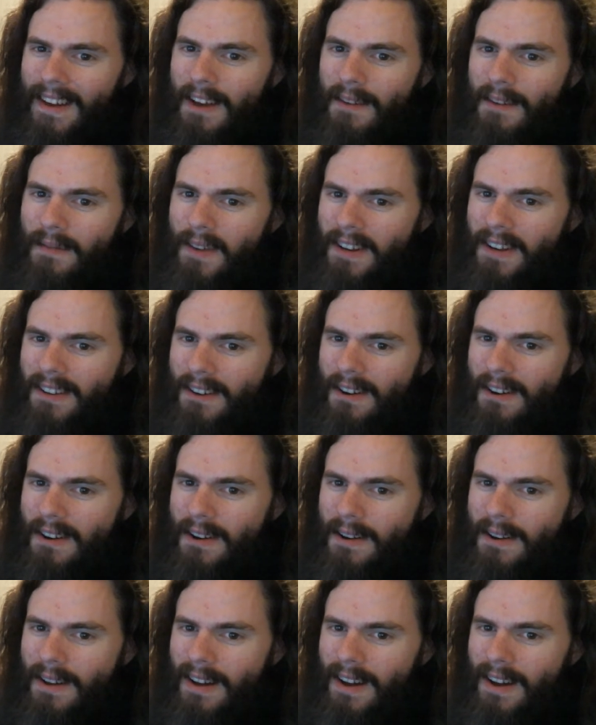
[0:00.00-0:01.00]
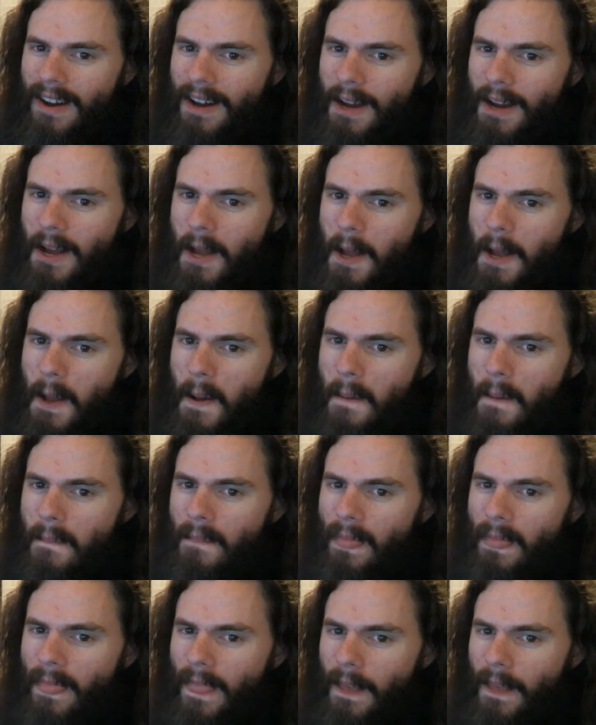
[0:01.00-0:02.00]
Viktor uh,
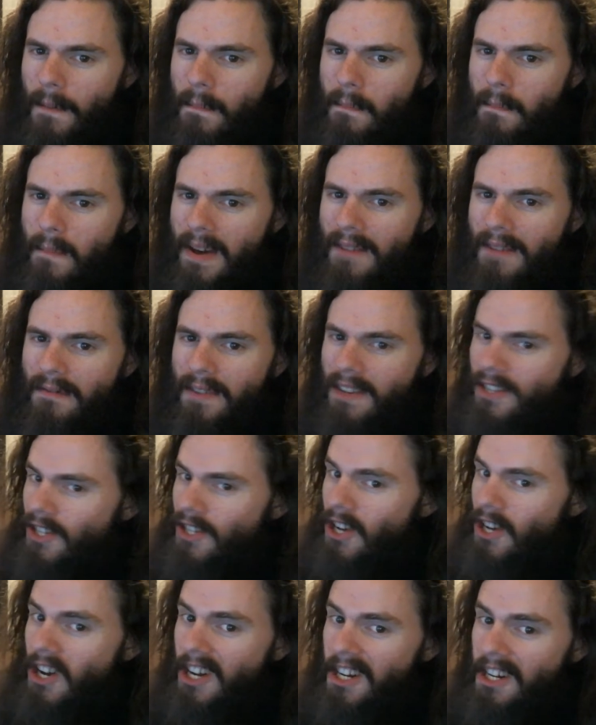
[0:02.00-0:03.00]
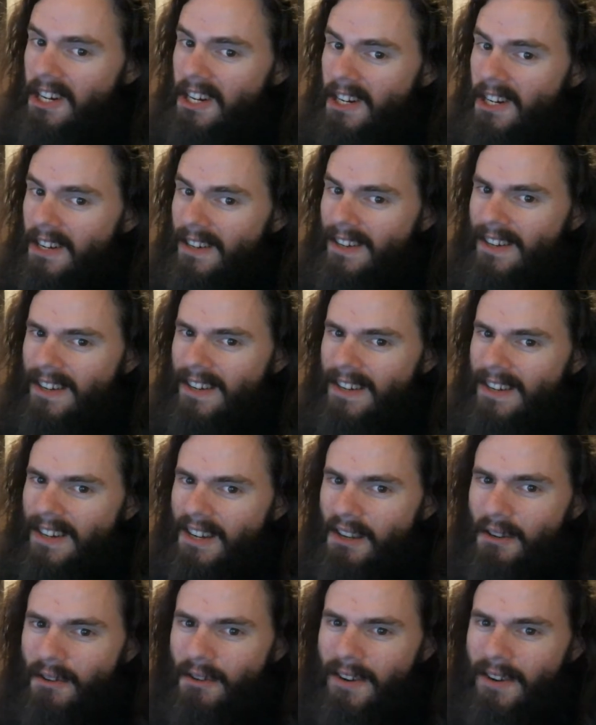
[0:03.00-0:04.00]
Medvedchuk, a
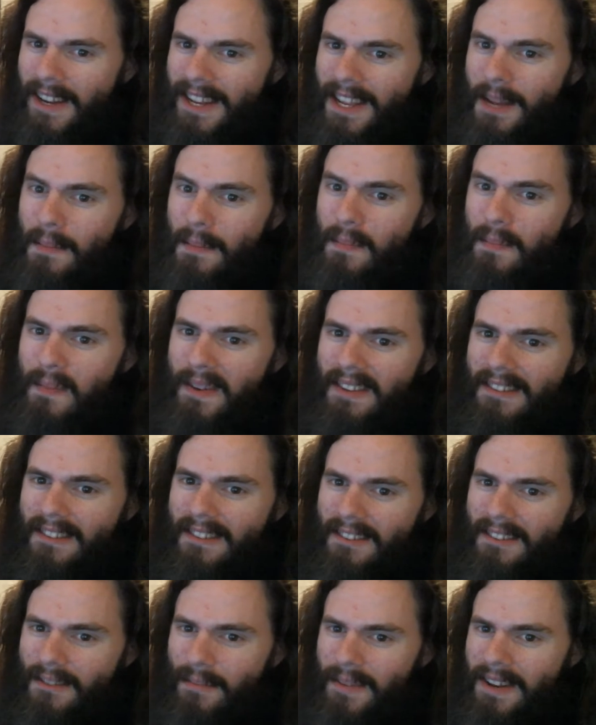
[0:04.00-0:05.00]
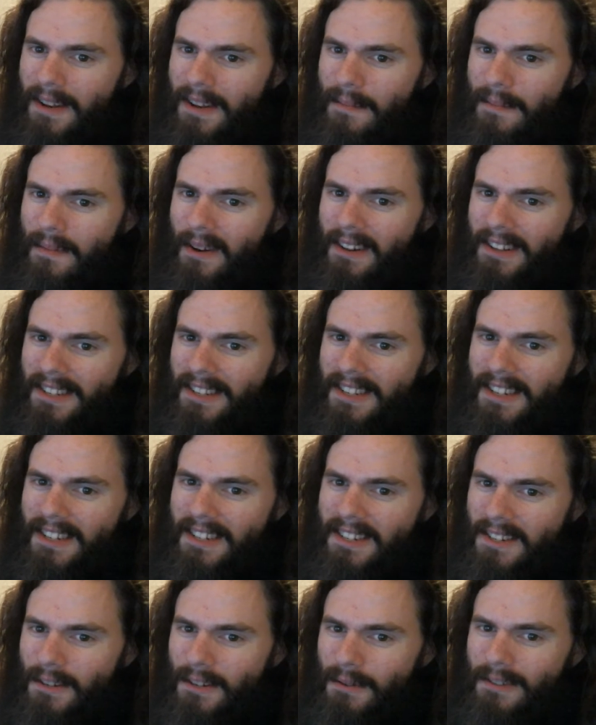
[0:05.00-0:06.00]
Ukrainian businessman and
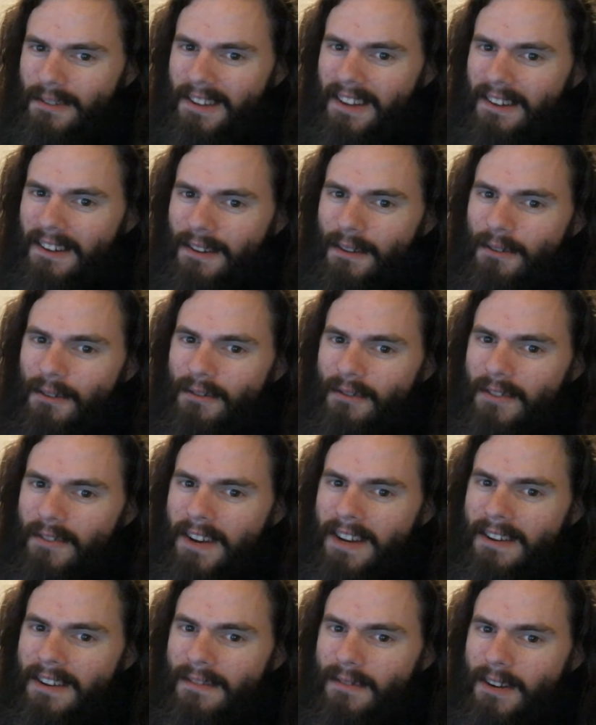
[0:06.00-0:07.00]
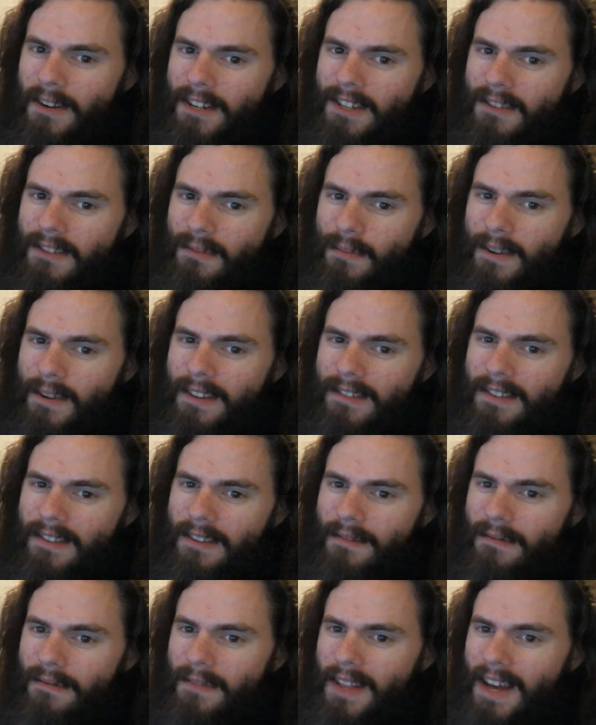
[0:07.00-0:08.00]
politician who is a close friend of Russia's
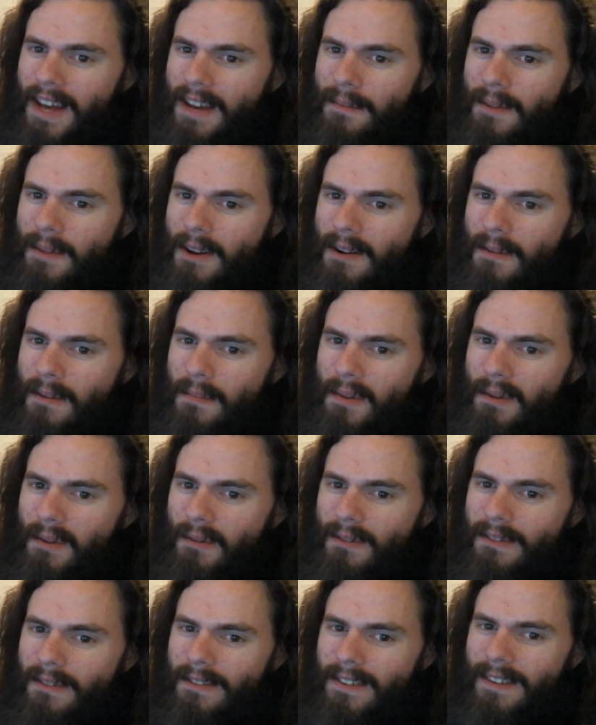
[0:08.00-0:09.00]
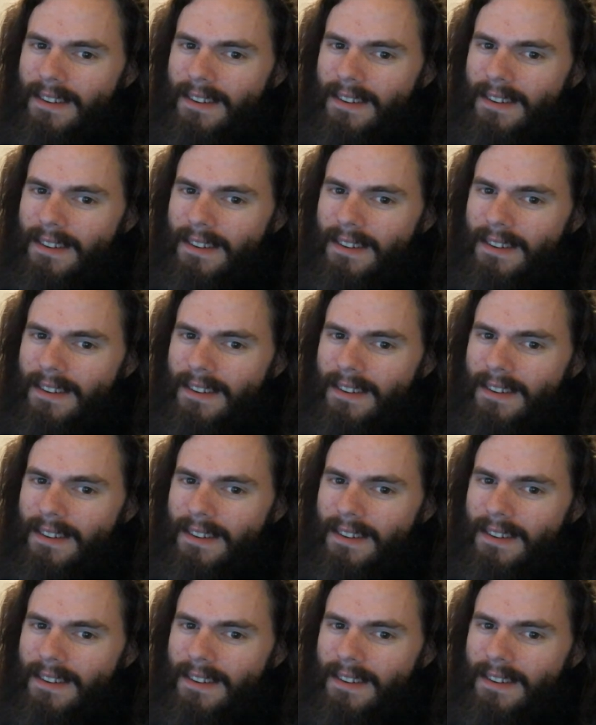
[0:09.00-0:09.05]
President Vladimir Putin.